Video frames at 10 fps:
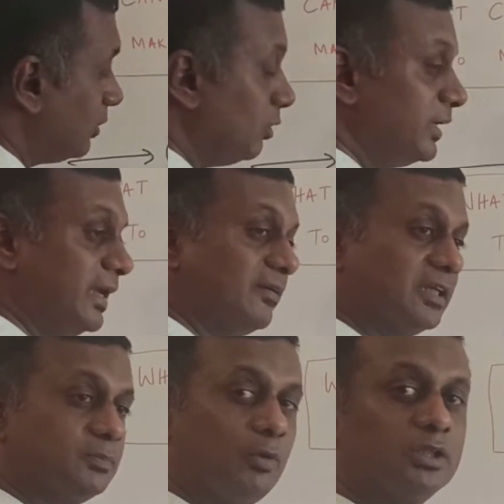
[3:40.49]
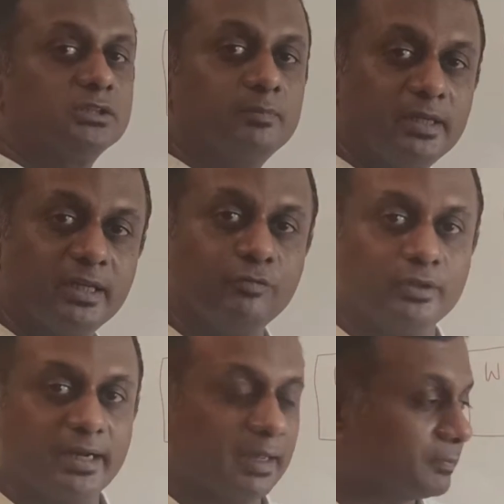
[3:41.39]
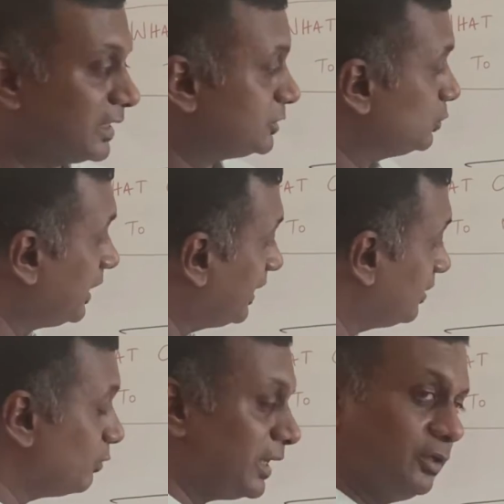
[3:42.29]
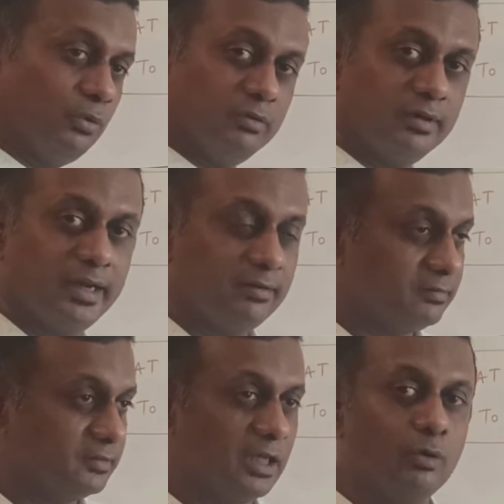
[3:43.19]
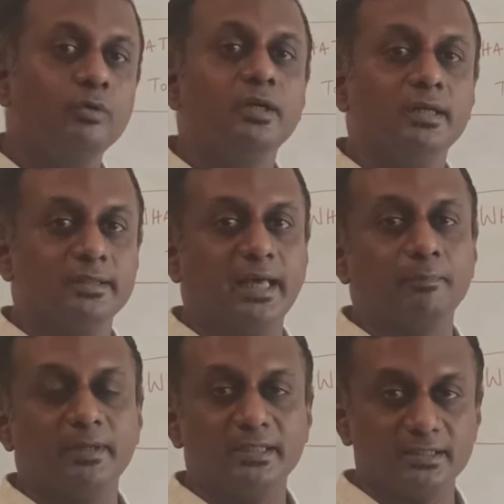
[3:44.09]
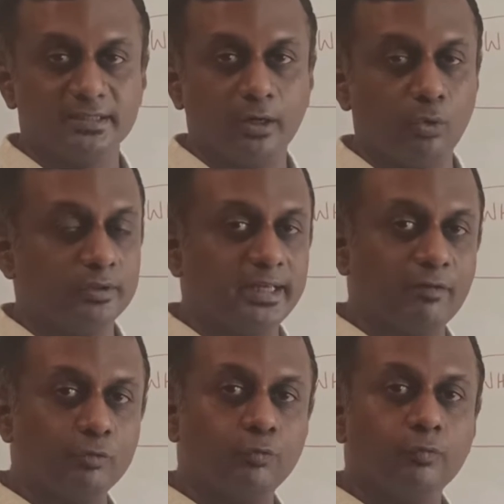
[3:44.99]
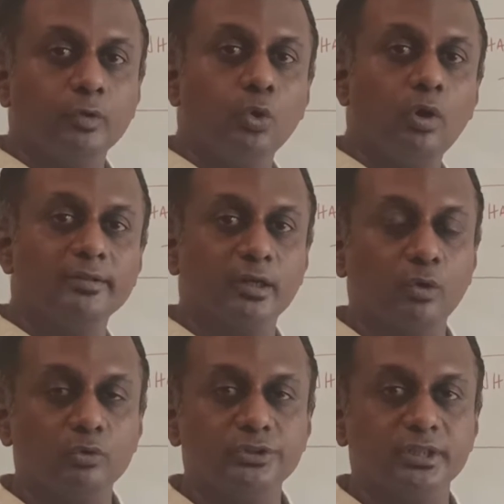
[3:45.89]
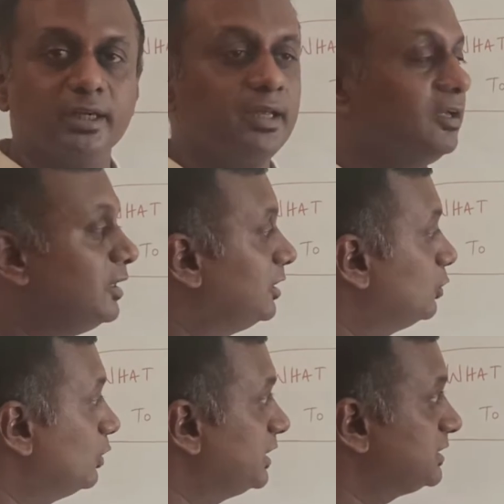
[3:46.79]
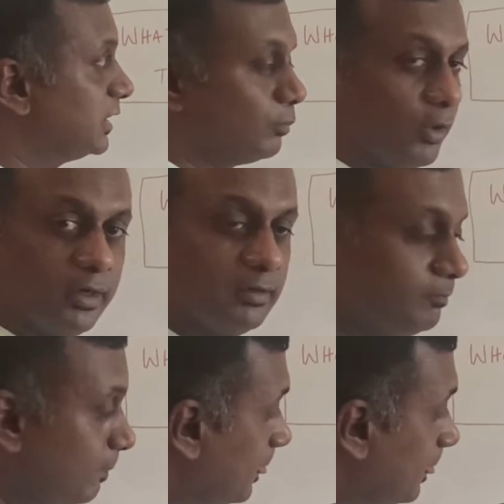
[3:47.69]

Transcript: But don't take responsibility for their happiness. You added value. Great. Now the happiness is their own. They have to go on their own journey to reach that point.